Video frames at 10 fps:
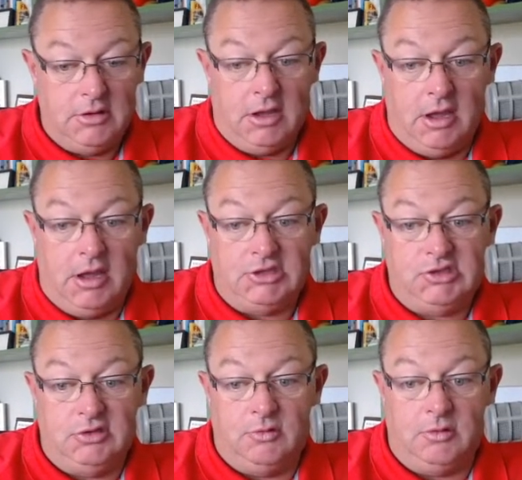
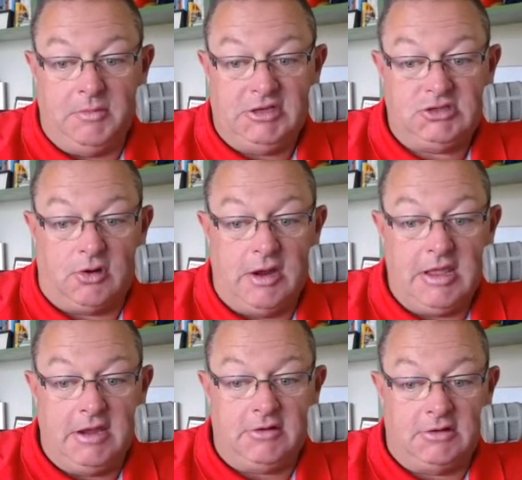to the northern beaches, already
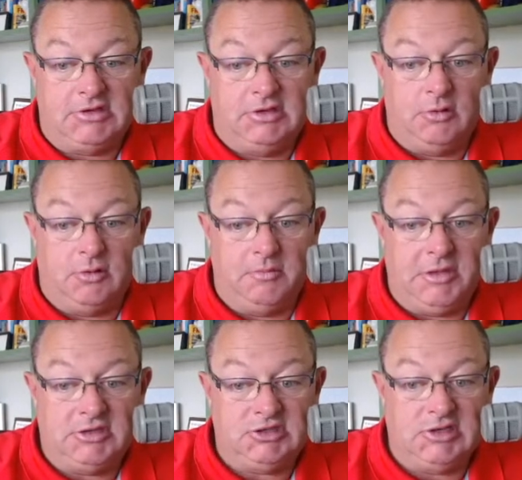getting onto the northern
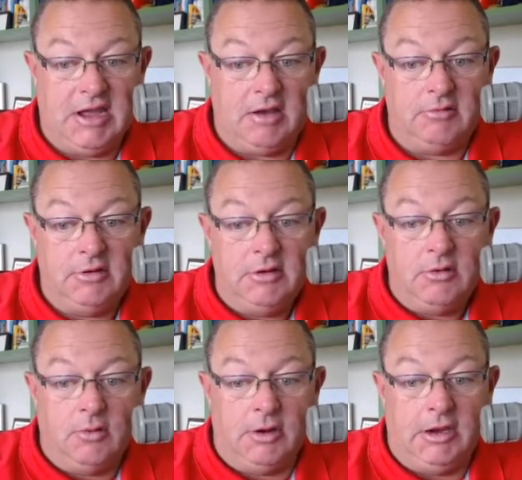beaches now,
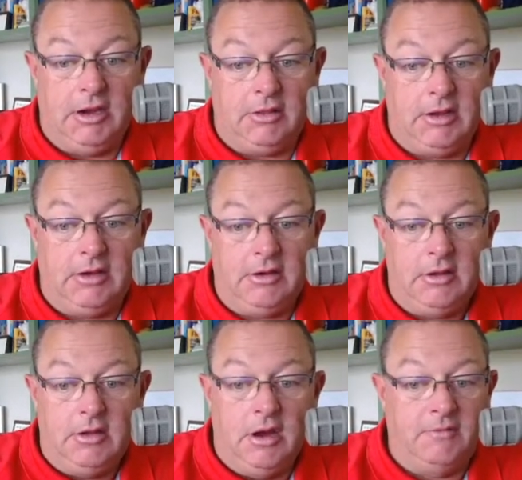Oregon Inlet,
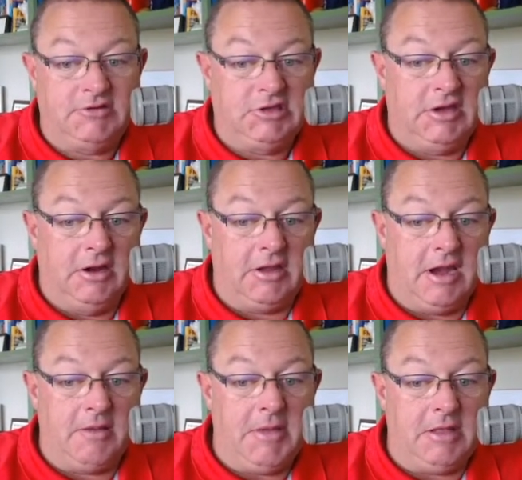over to the Dare
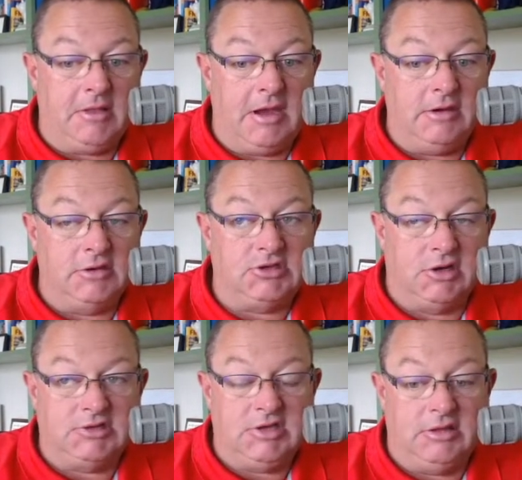County mainland. You're going to
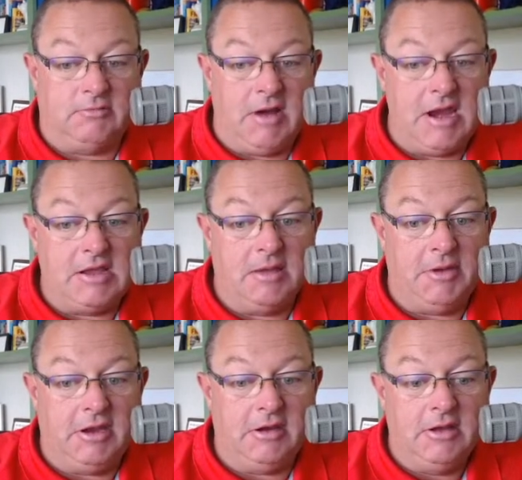start seeing the rain
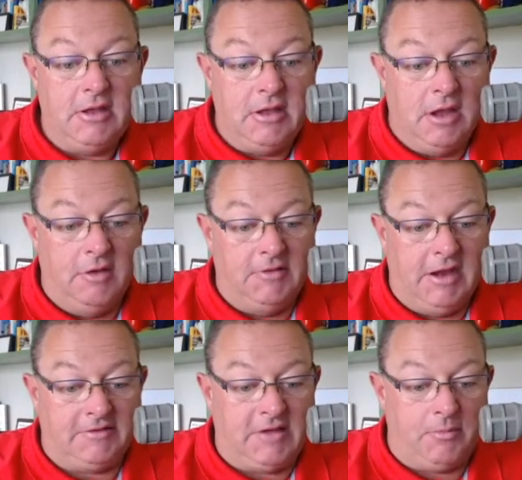coming in over the
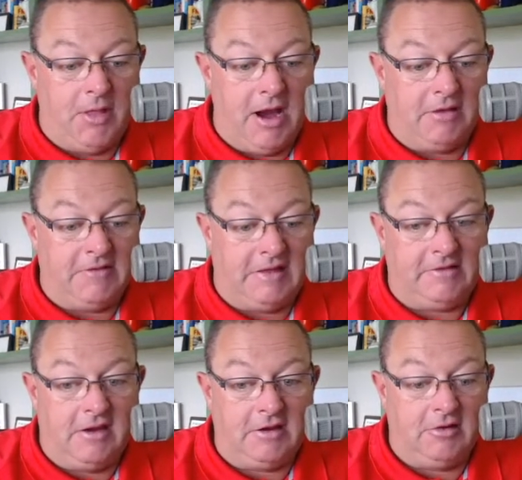next couple hours. That's
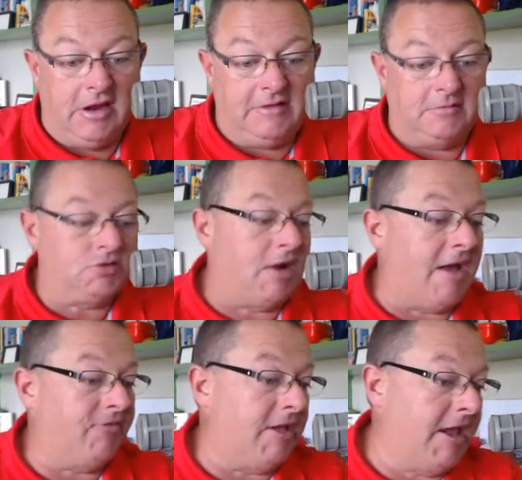going to create some
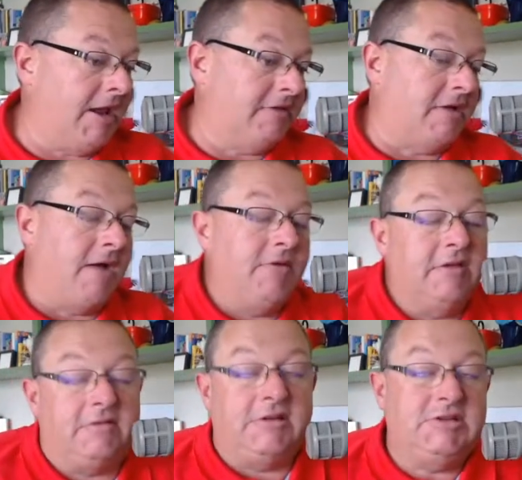traffic headaches,
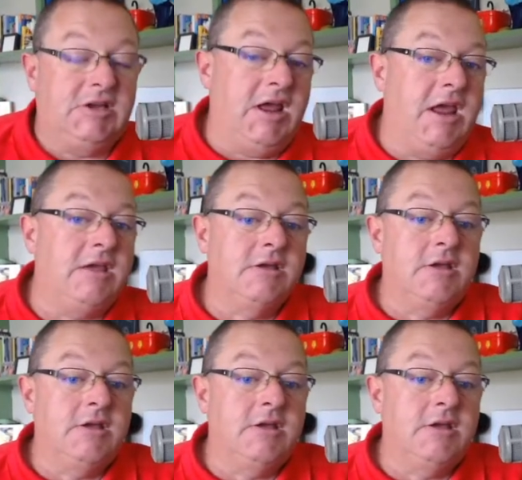obviously, today